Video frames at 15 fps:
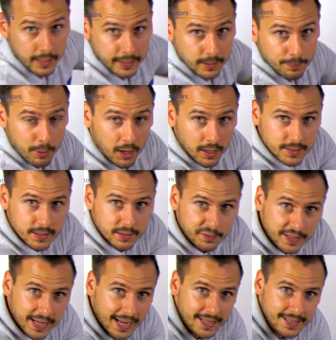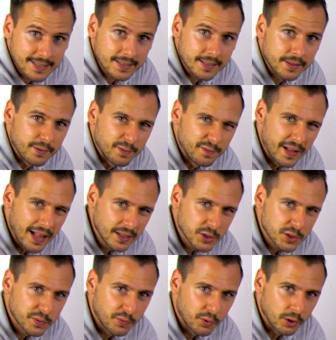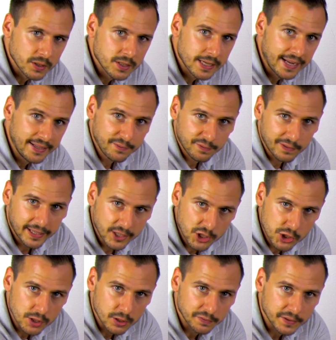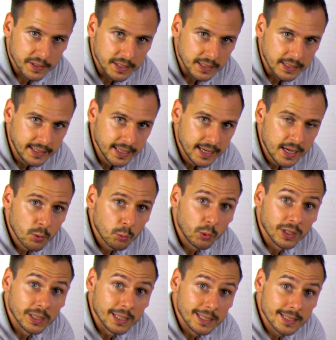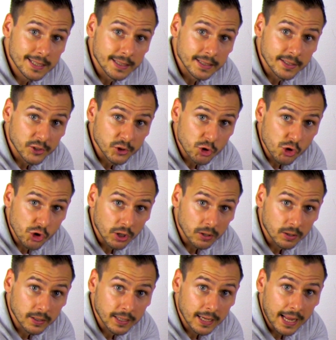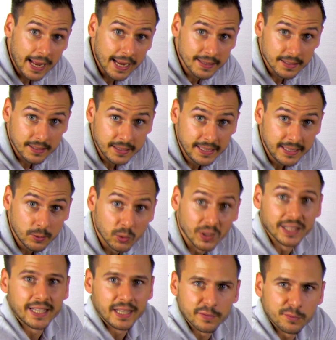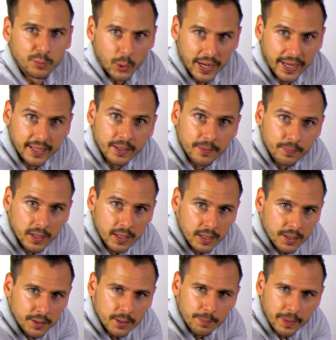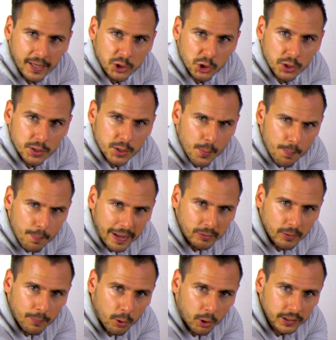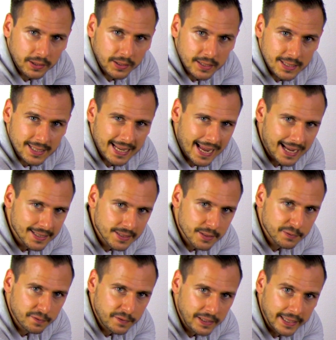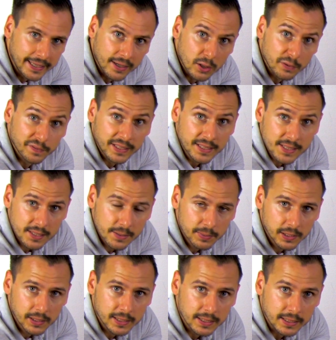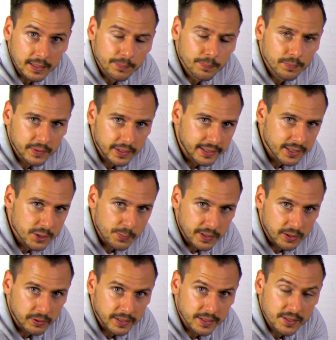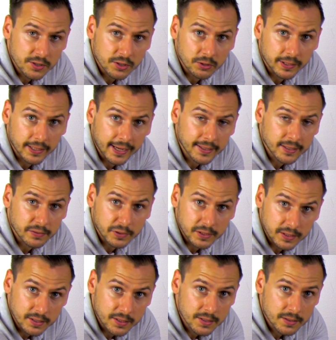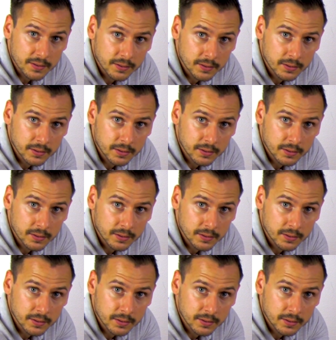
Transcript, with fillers: In a positive test, the valgus force and flexion of the knee will elicit a jerk and the knee will give way. The patient may report this as the feeling of instability they experience during activities.